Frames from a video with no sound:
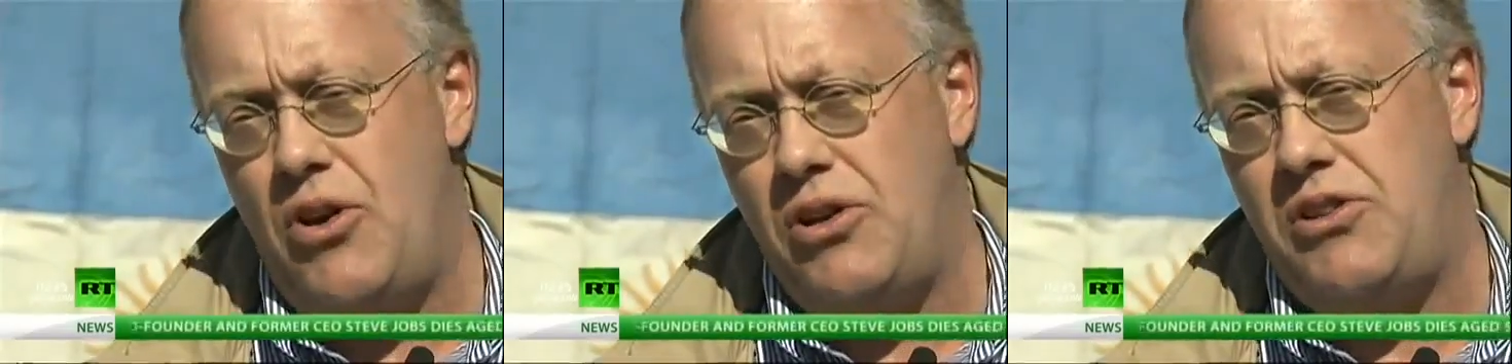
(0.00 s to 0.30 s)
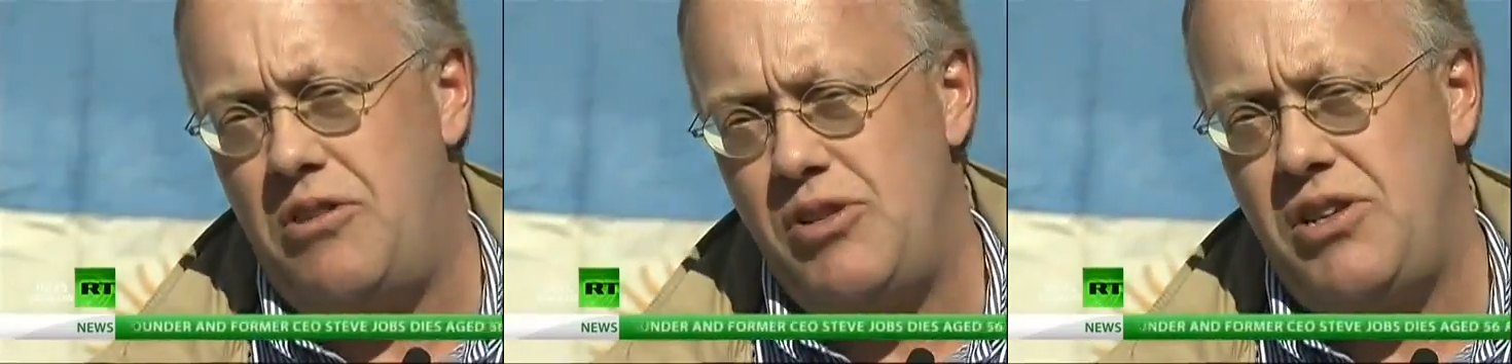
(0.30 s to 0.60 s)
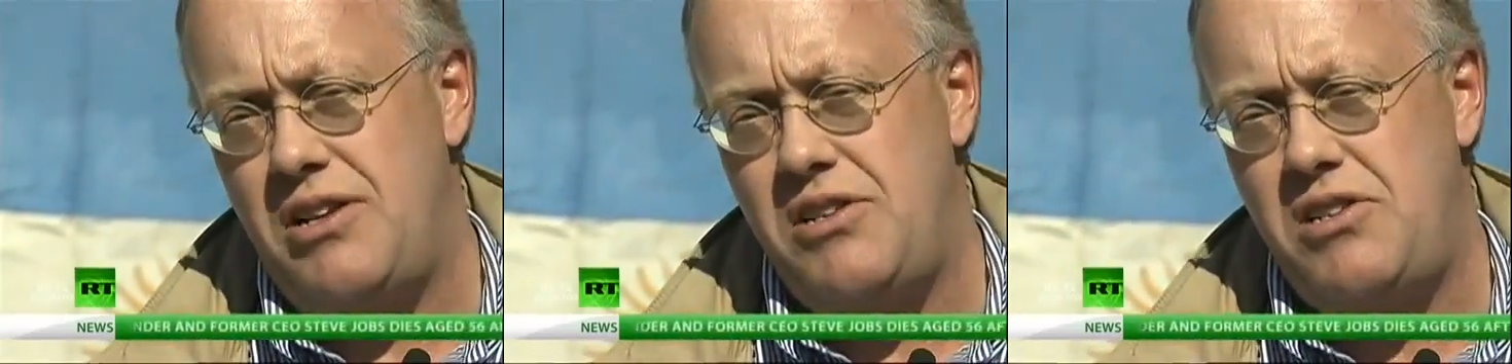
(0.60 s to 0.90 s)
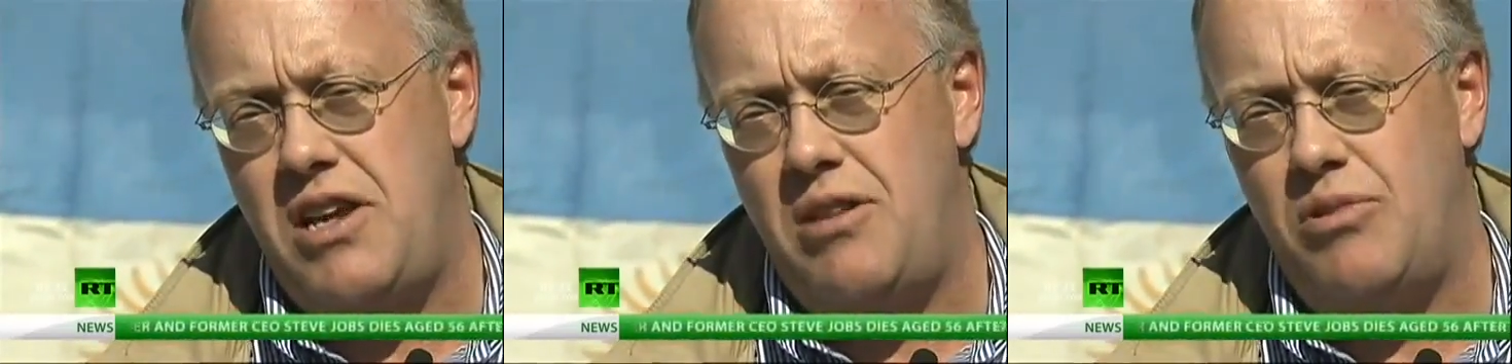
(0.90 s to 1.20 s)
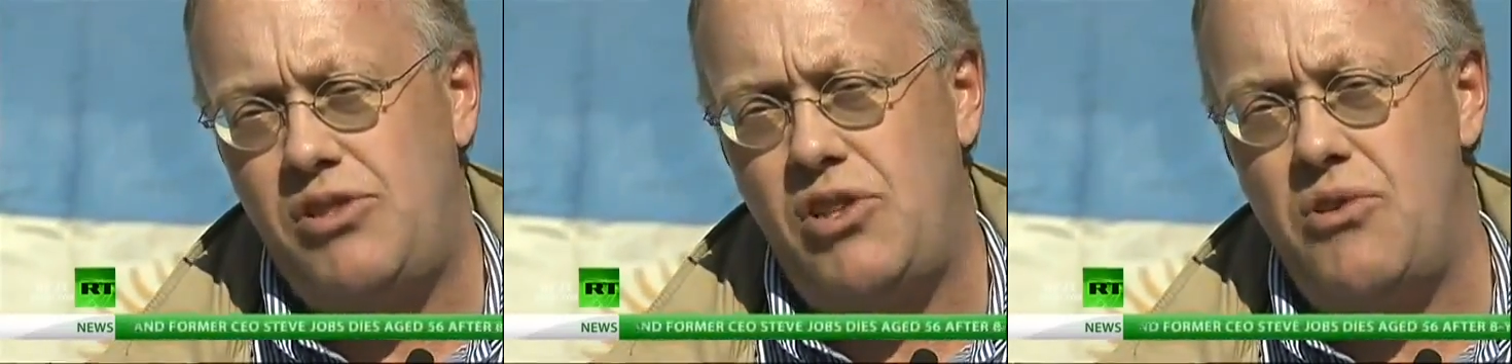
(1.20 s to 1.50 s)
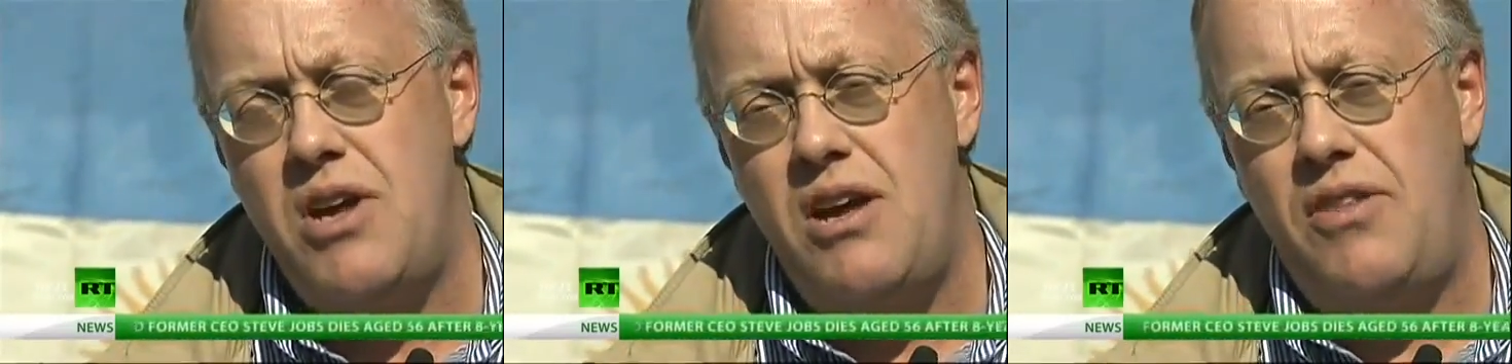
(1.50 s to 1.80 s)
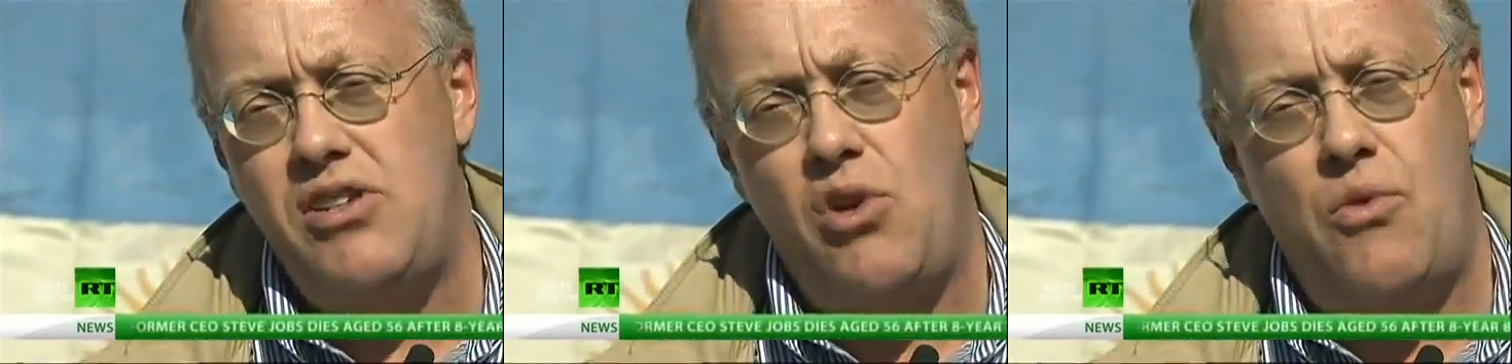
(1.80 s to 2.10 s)
the long term, is not sustainable. So
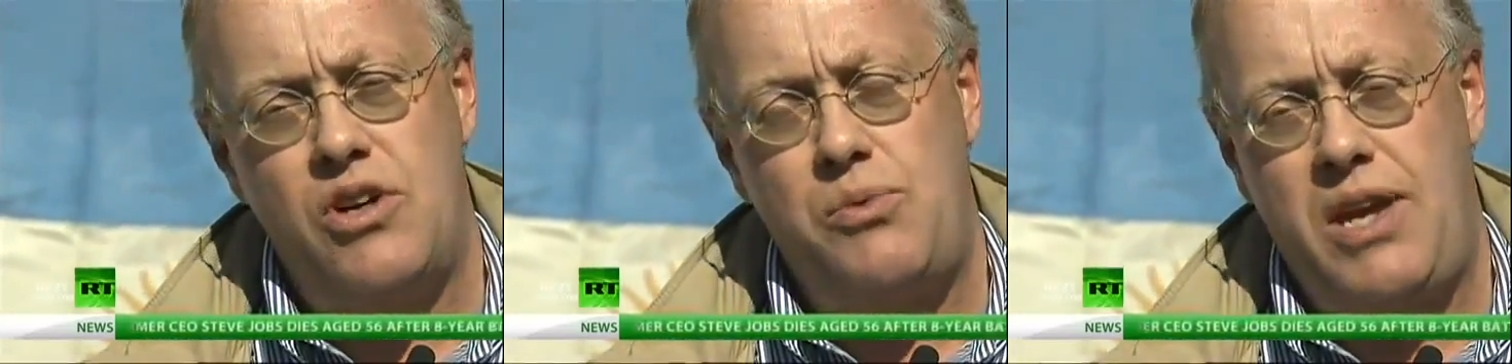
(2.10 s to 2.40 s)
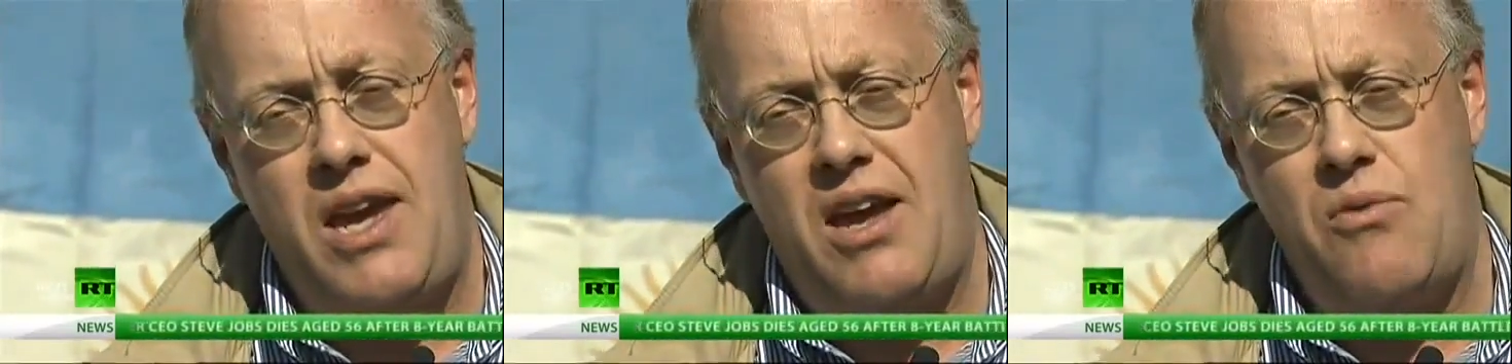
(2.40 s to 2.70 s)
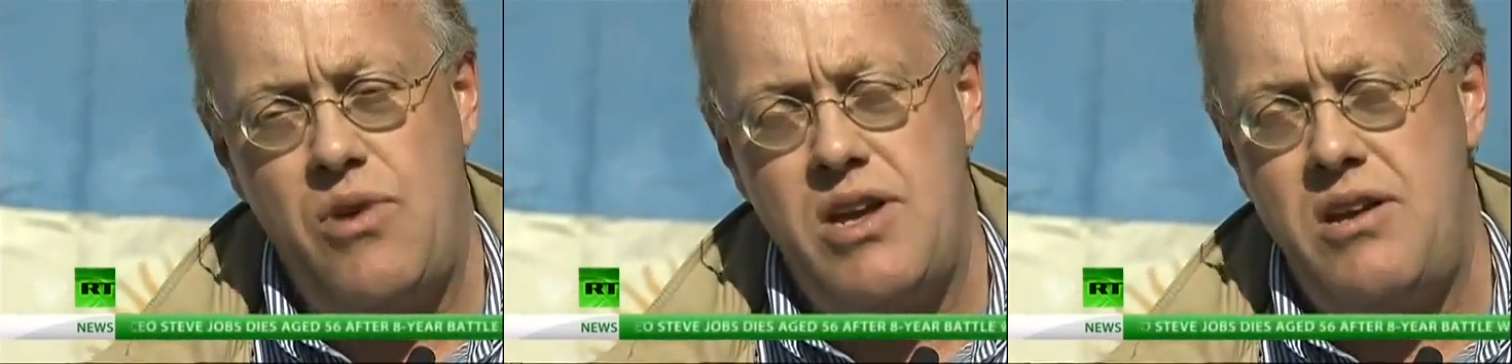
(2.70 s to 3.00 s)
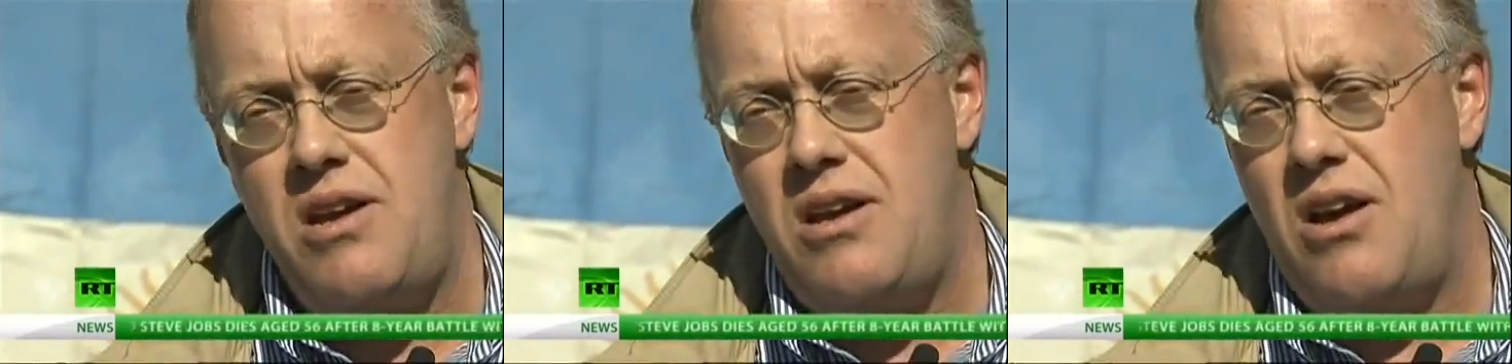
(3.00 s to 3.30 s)
these are wars we can't win.